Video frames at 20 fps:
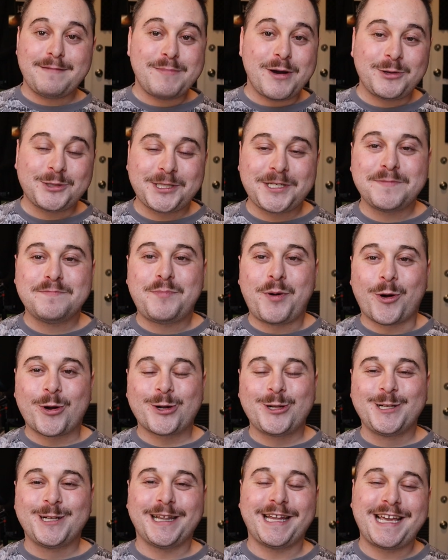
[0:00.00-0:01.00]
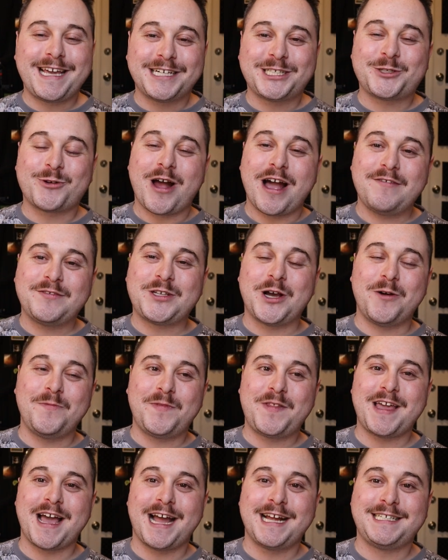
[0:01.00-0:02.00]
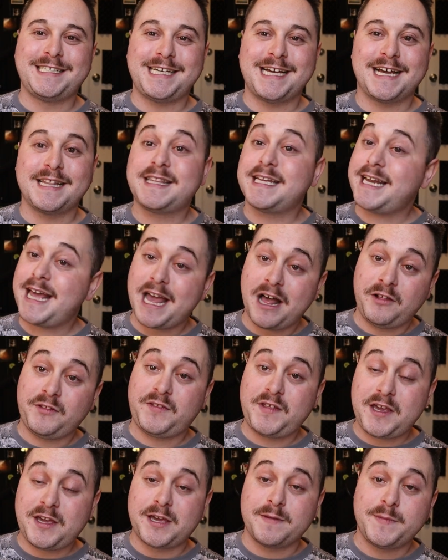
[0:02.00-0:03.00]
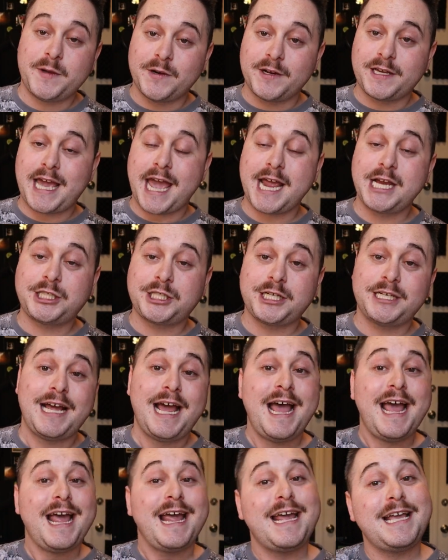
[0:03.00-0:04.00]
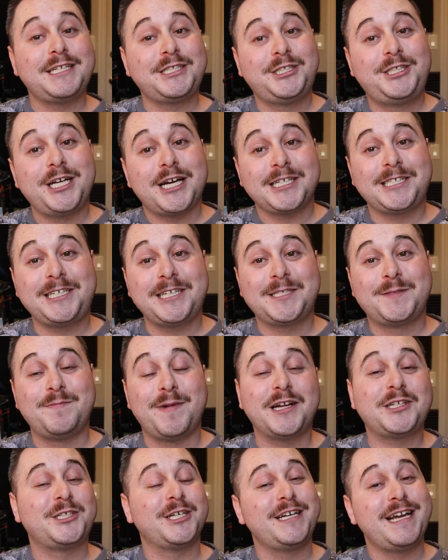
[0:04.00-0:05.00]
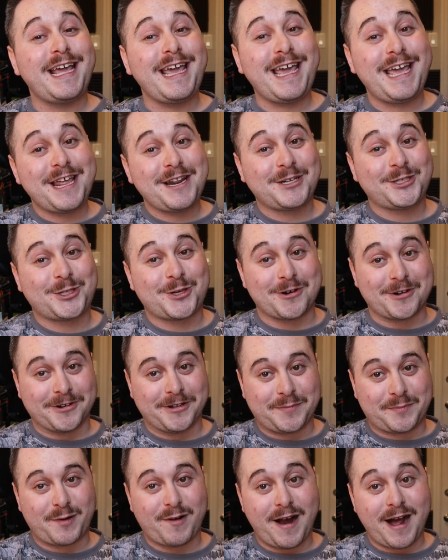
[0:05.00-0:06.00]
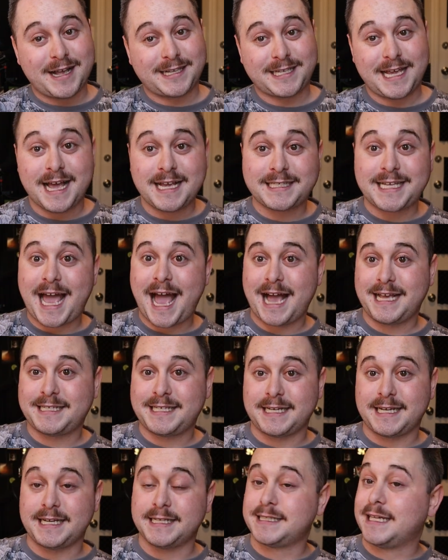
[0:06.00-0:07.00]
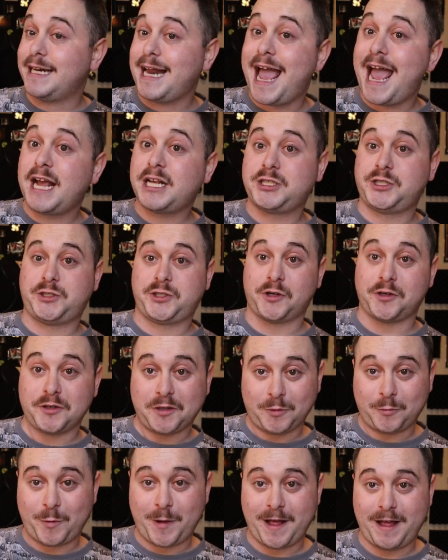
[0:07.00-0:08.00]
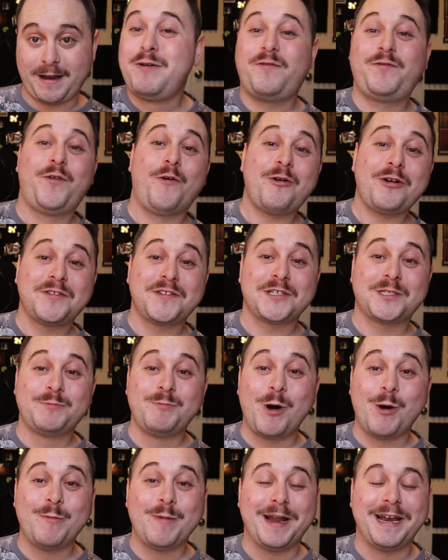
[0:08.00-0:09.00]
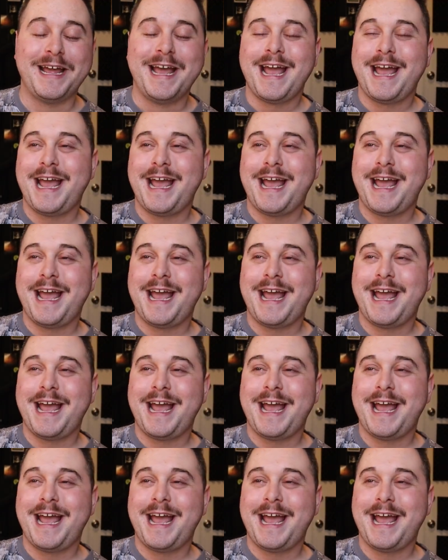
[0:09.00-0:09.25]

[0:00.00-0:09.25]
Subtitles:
And most importantly, it drives home the idea that healthy communication is just as much an internal process as it is an external one. Before this moment,